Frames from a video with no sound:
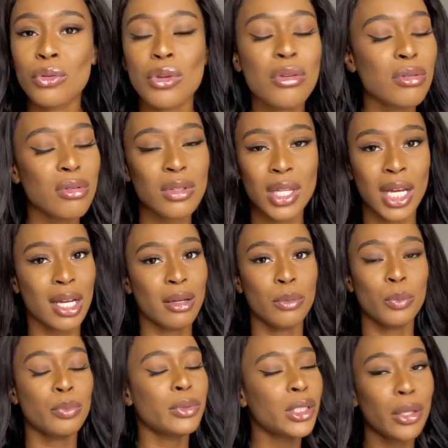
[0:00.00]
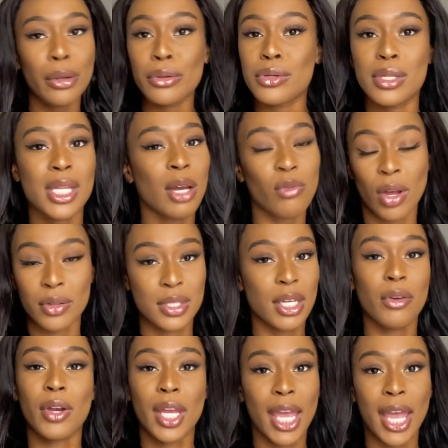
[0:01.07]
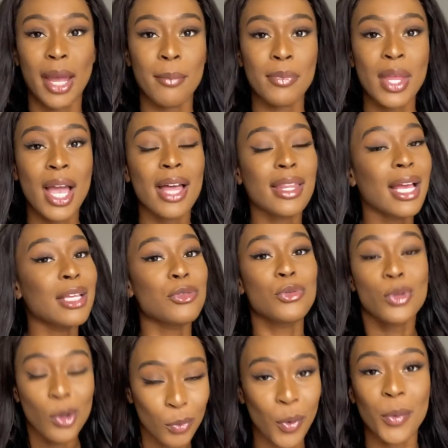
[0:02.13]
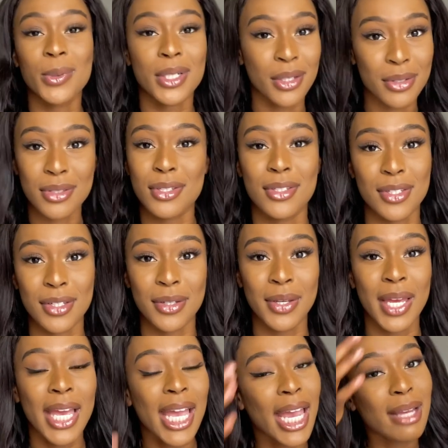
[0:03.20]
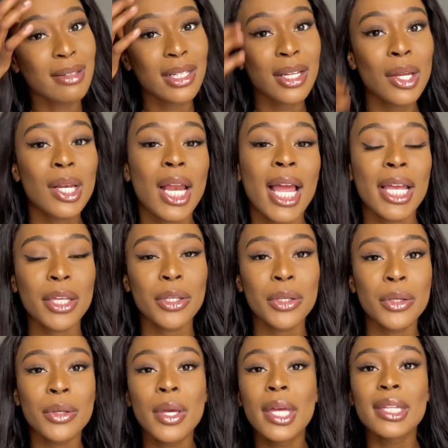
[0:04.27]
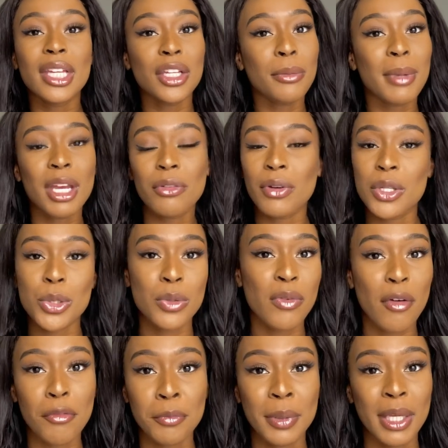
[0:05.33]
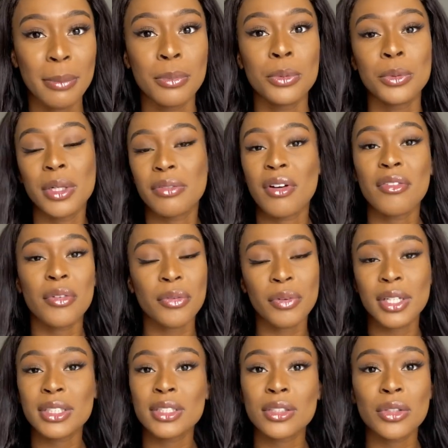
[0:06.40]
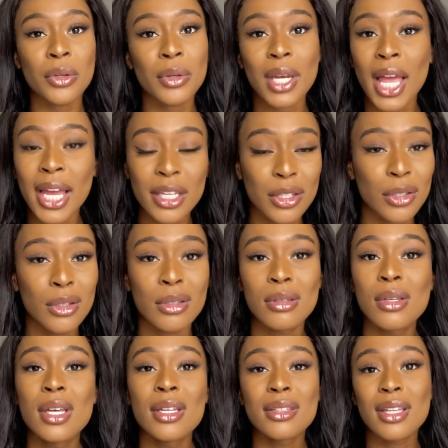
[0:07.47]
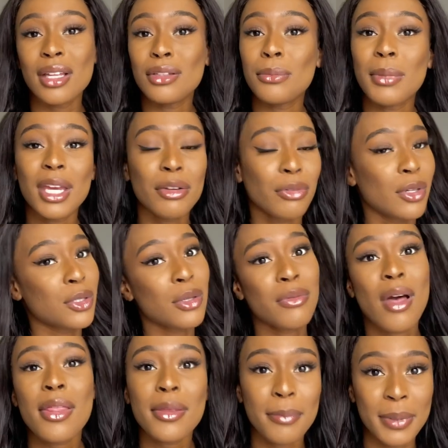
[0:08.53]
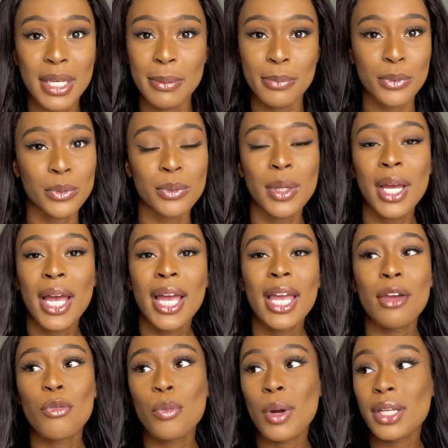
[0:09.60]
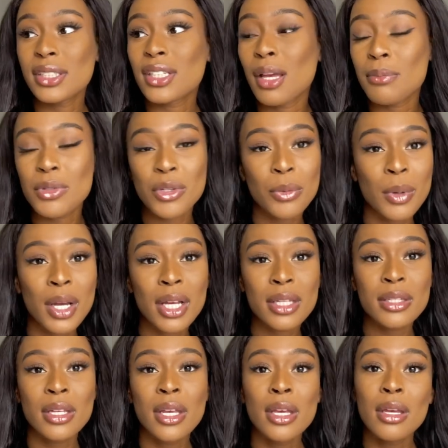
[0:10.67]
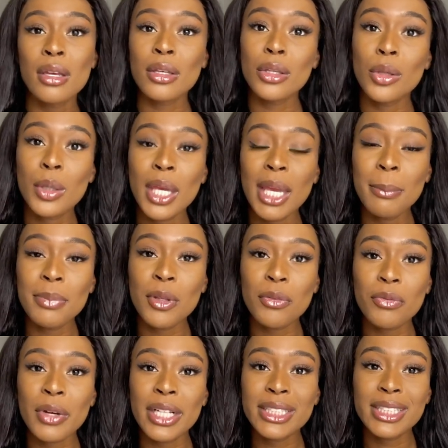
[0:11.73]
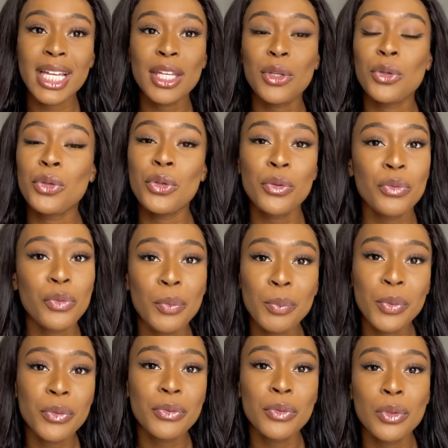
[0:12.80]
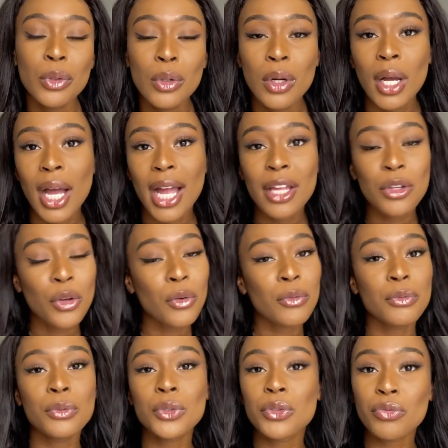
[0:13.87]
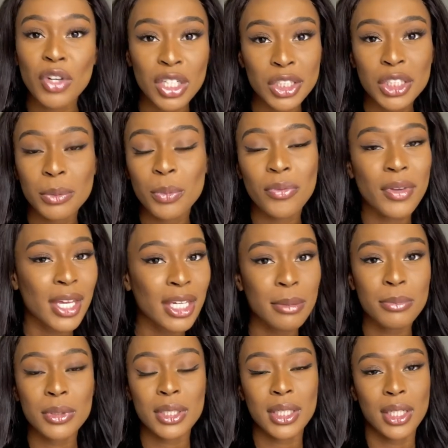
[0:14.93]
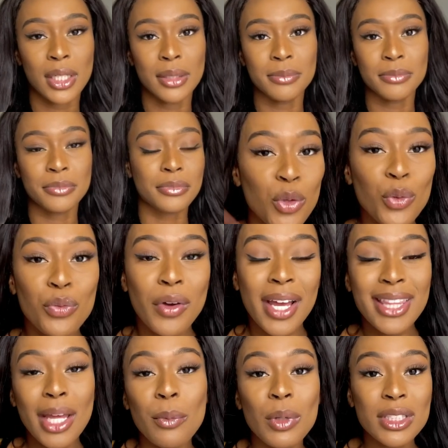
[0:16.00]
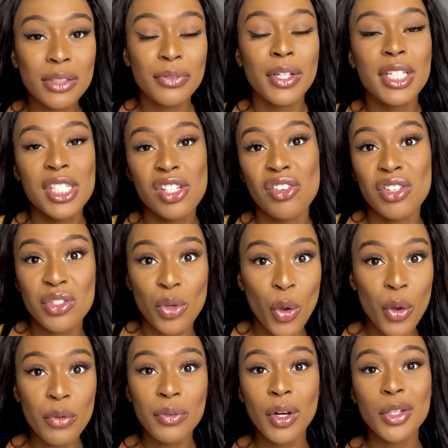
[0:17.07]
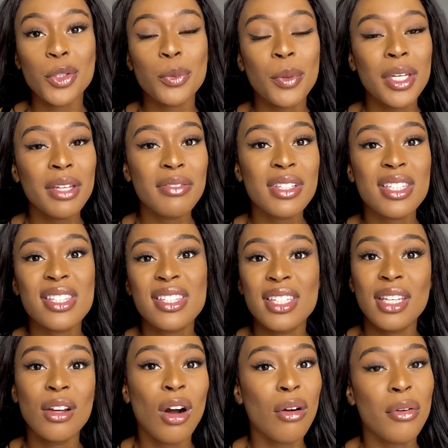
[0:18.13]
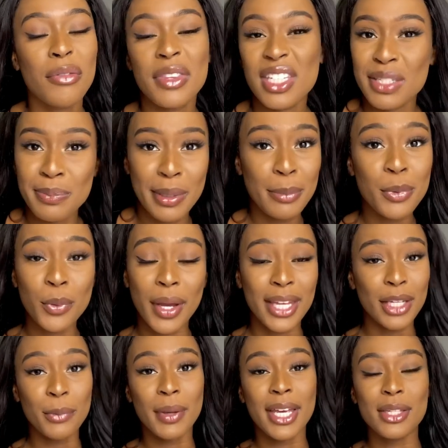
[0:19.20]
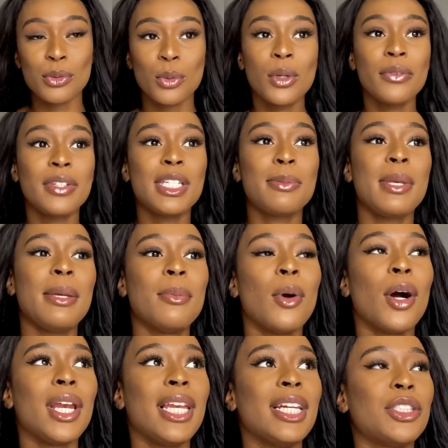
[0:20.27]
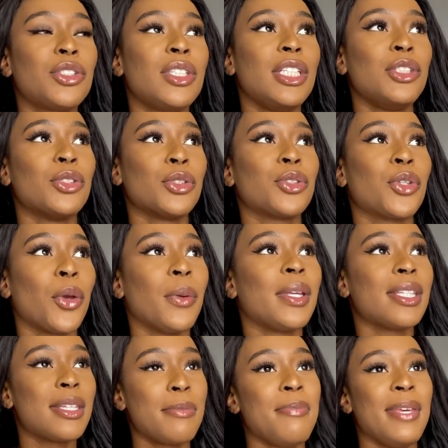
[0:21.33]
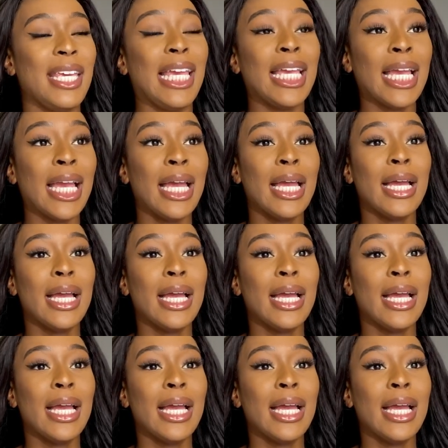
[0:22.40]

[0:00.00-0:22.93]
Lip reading: don't do that. We don't do that around here, okay? And that is not what we're going to do. If they don't like you, then you make friends with other people. If other friends don't like you, then you make friends with other people. If worst comes to worst, you keep the friends that you knew from before and you don't force friendship with anybody. You'll find that once first year is over, you won't even see half of these people anyways. All of these people are literally just going to be